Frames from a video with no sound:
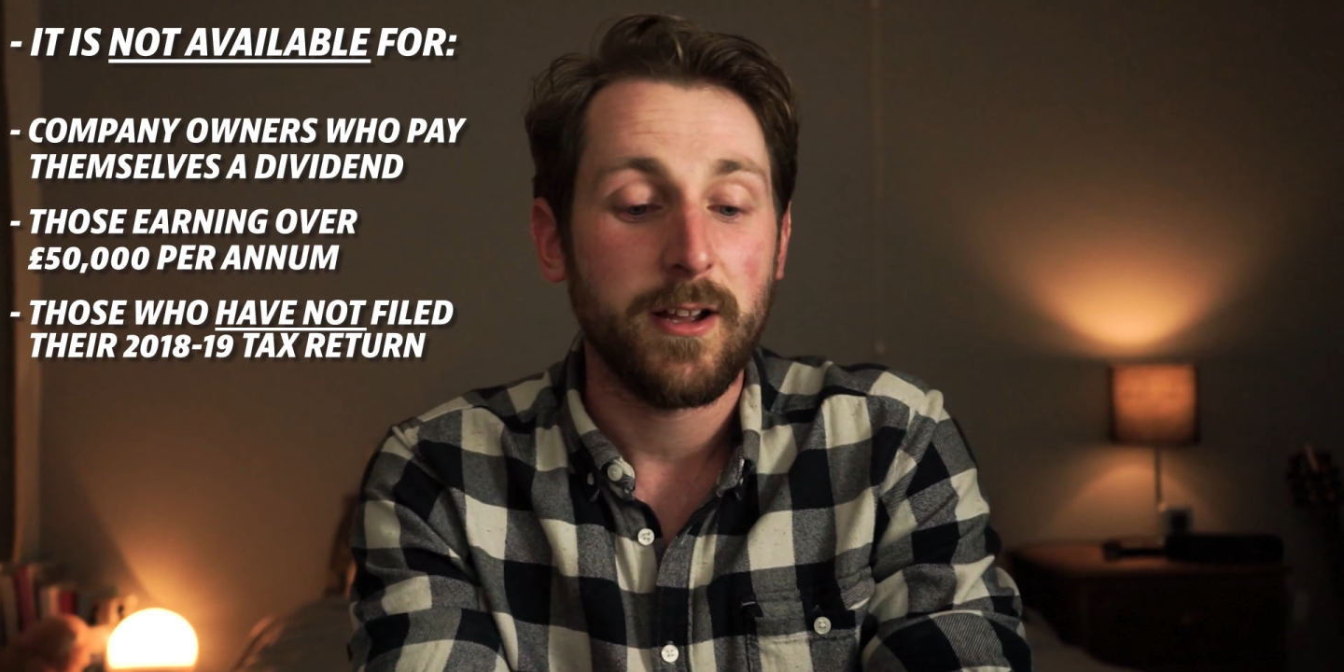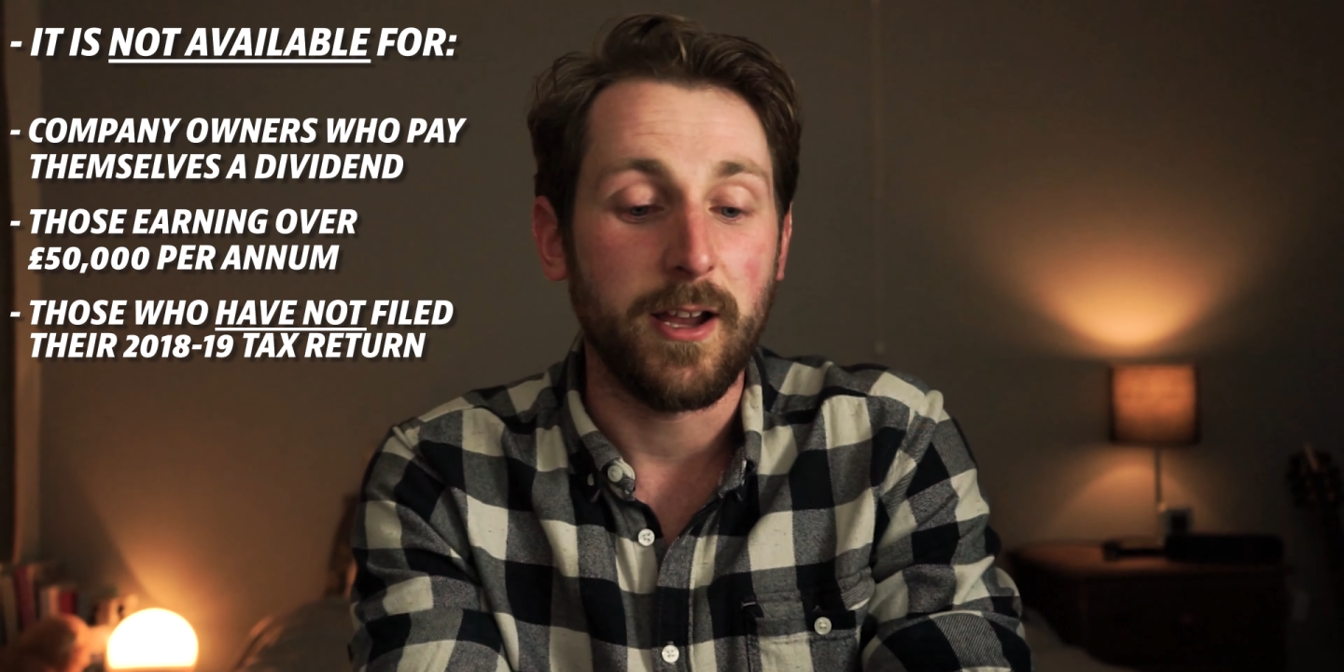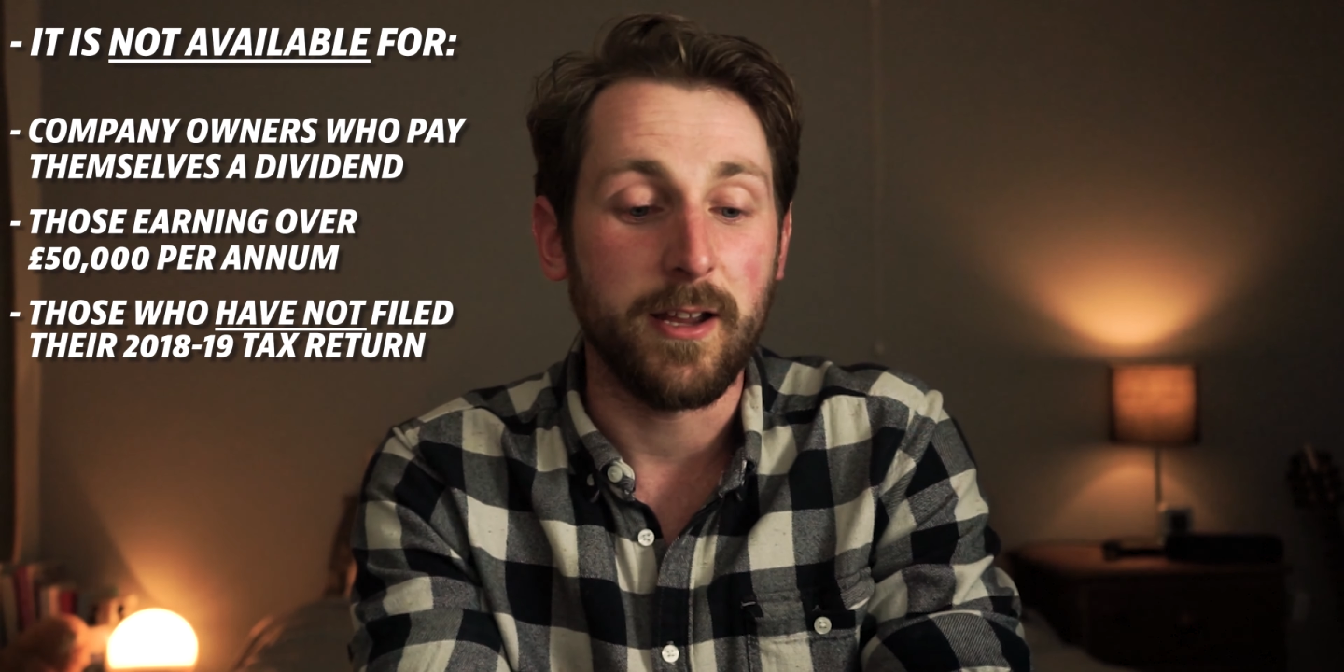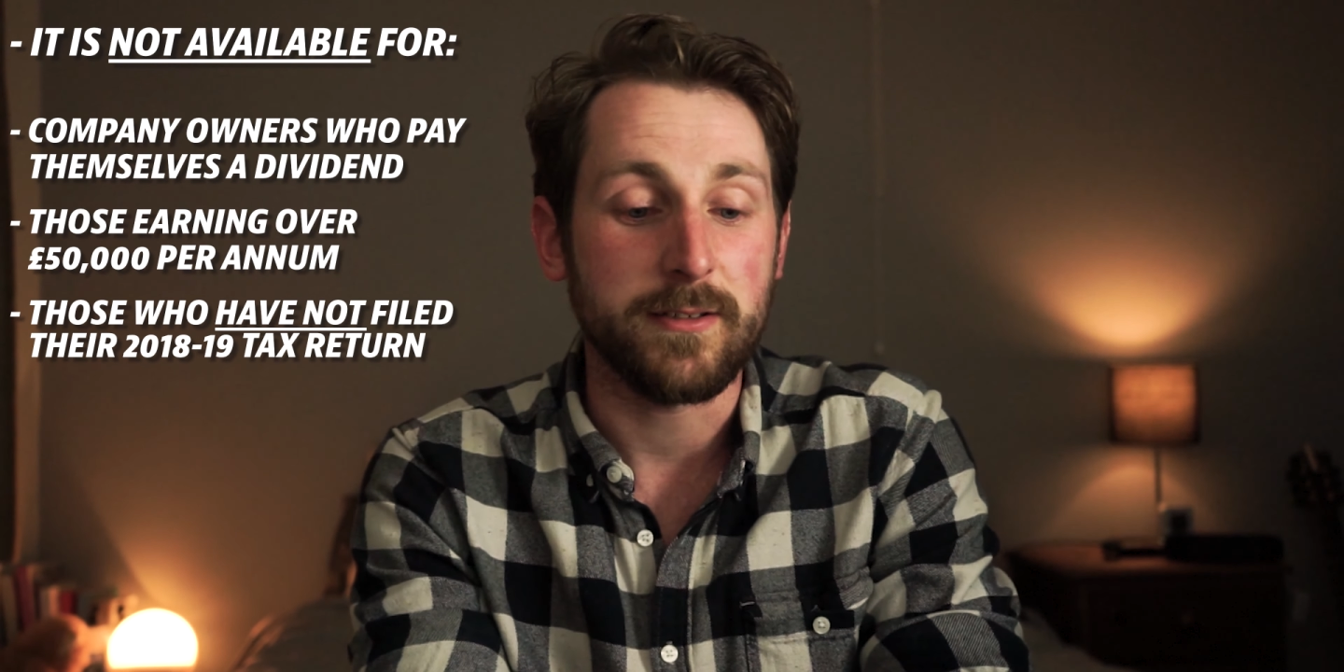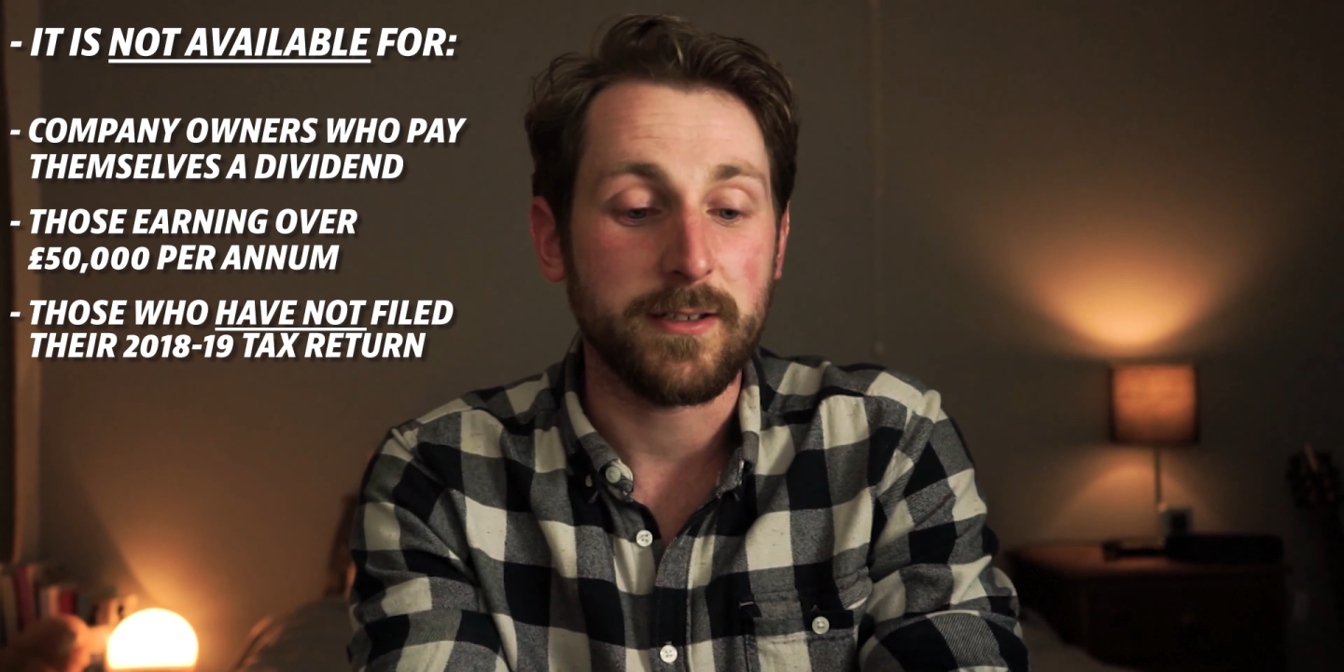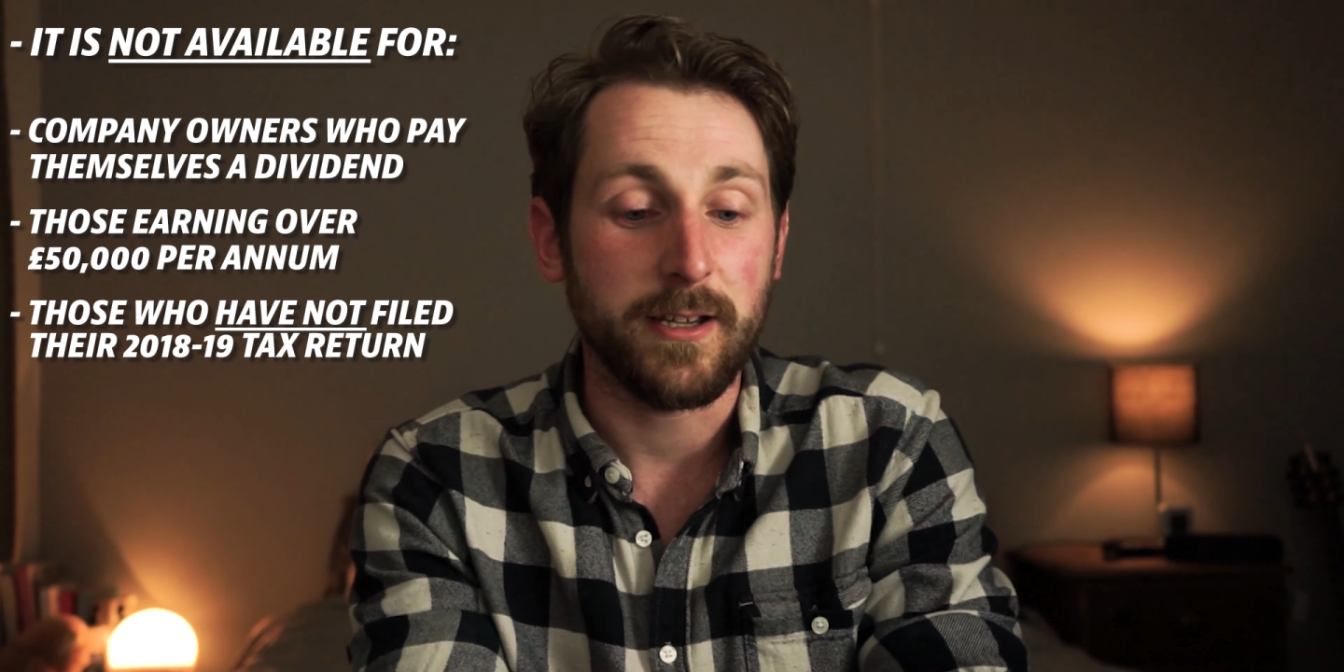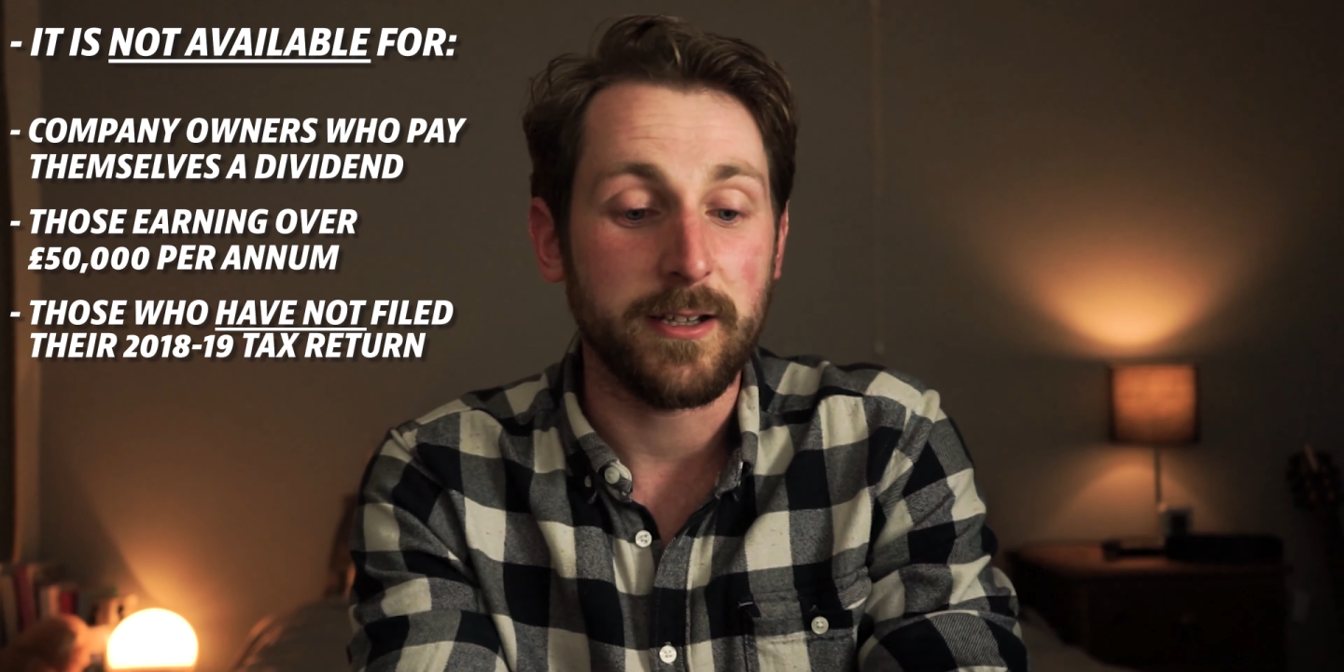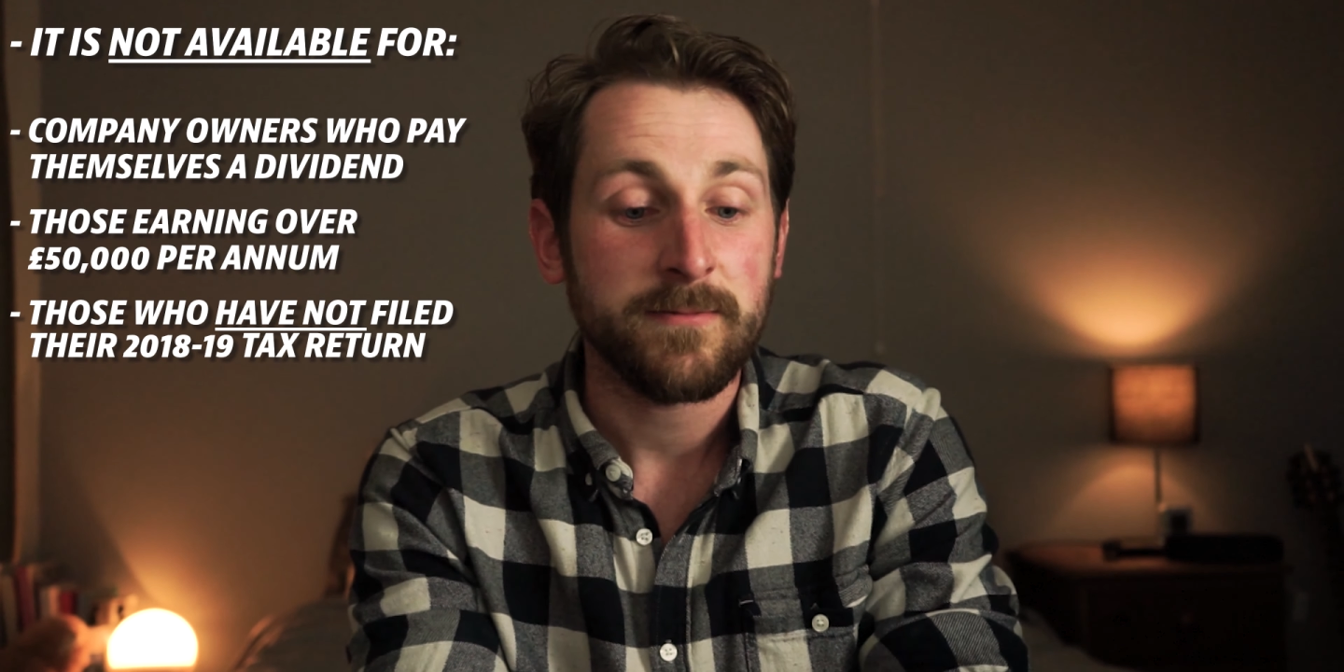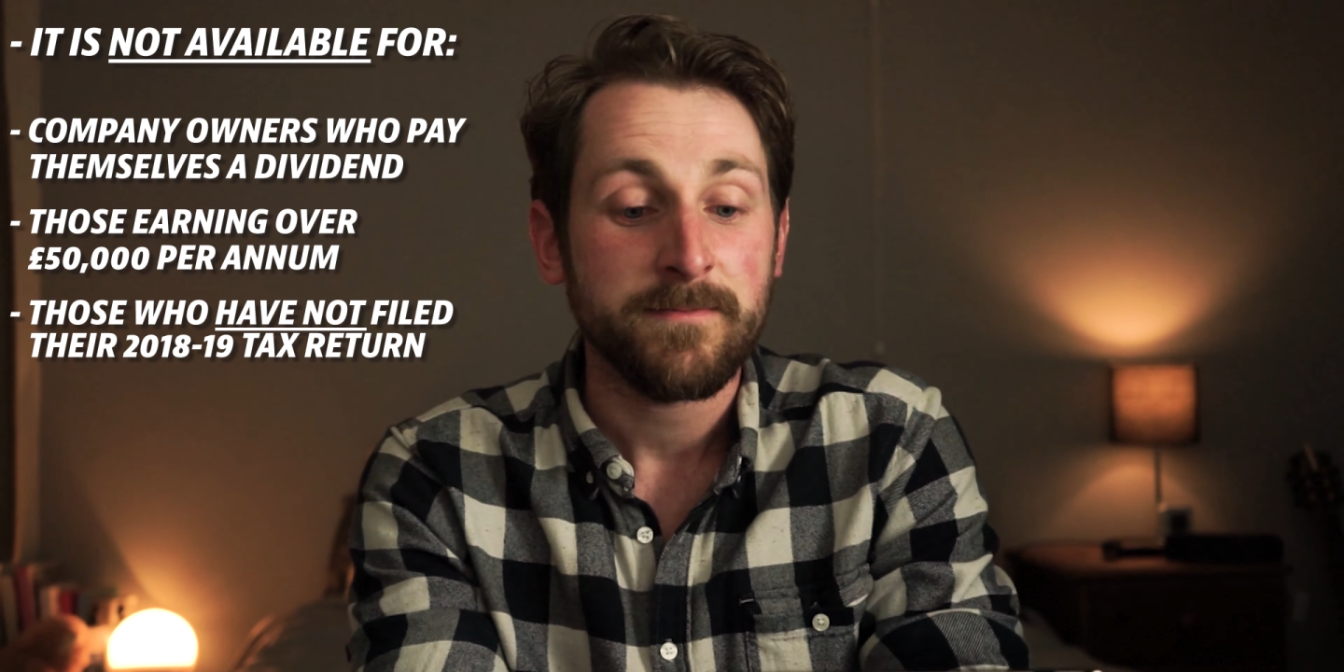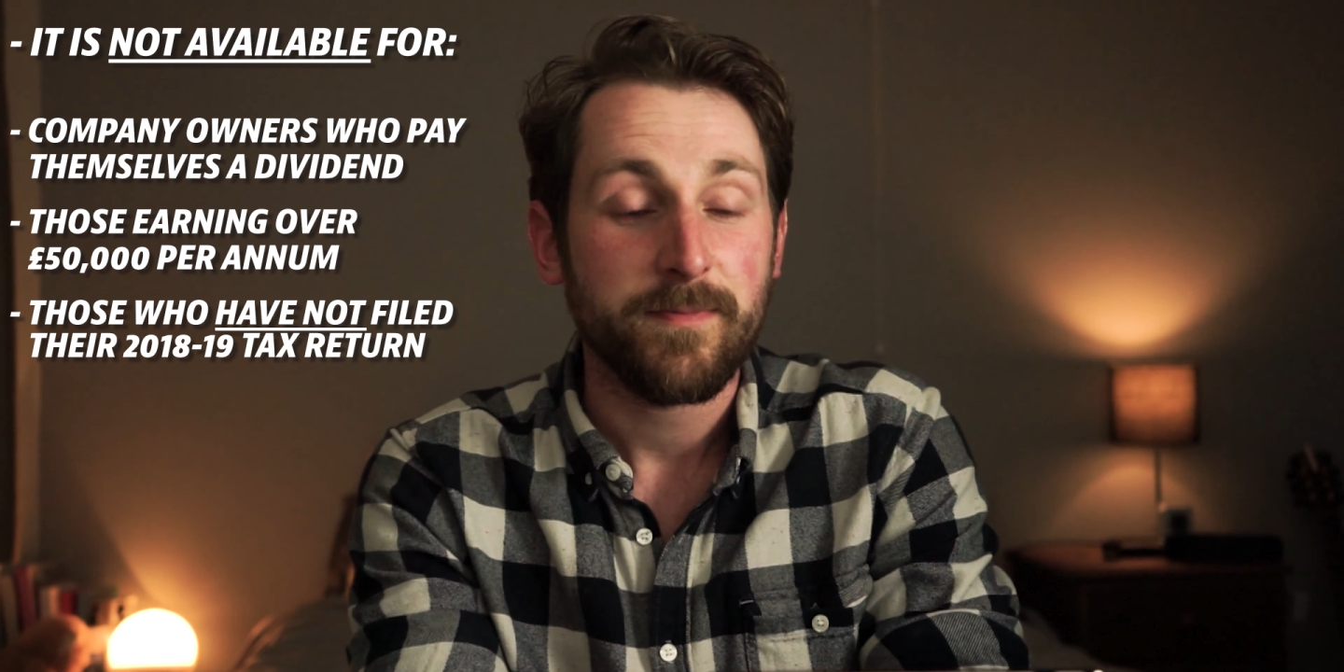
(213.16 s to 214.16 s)
and
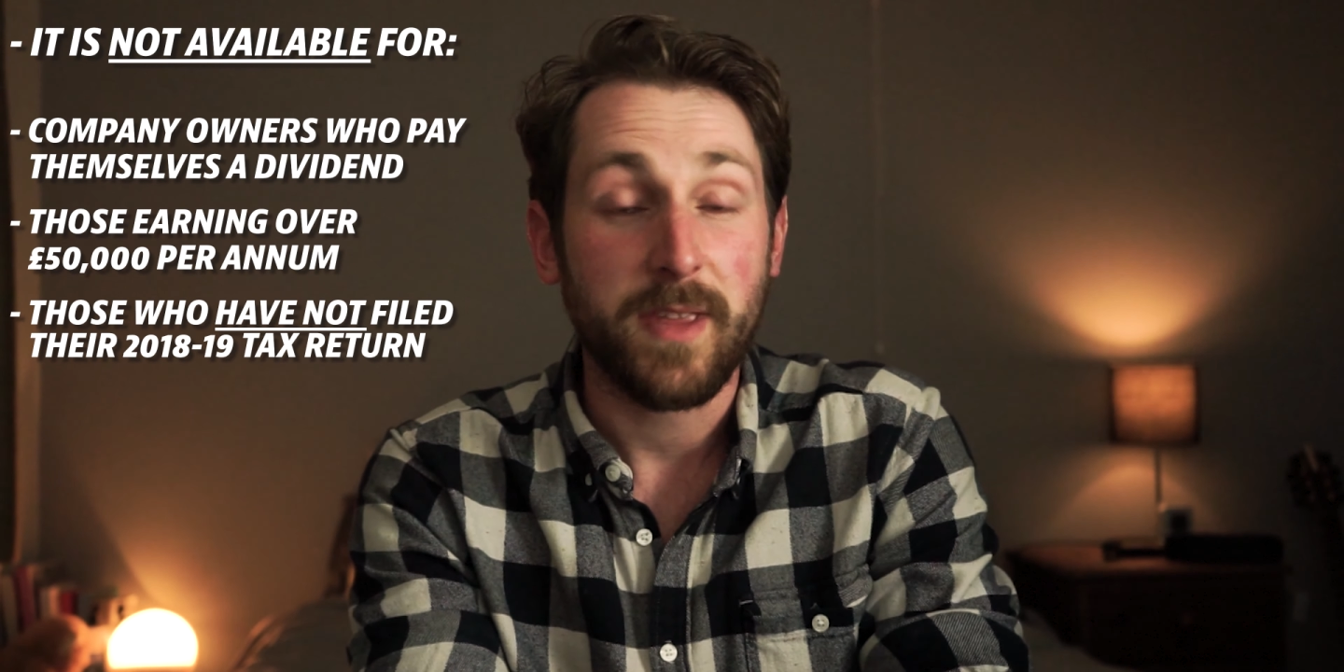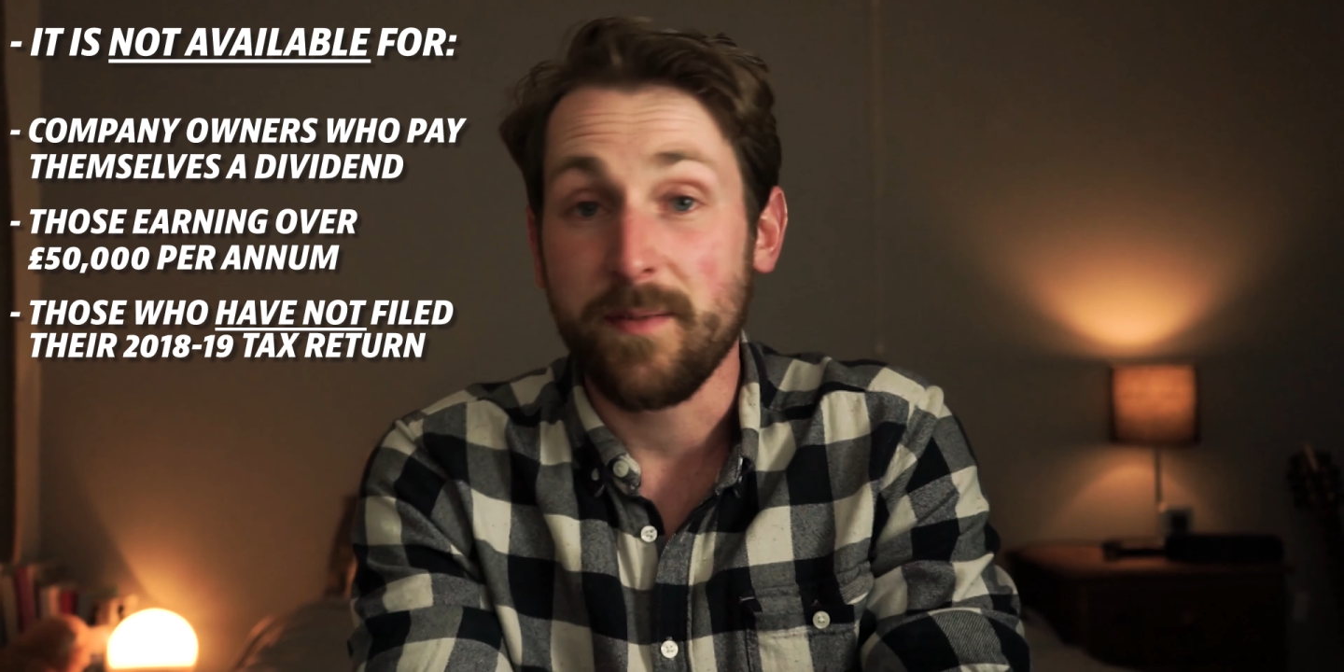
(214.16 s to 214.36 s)
they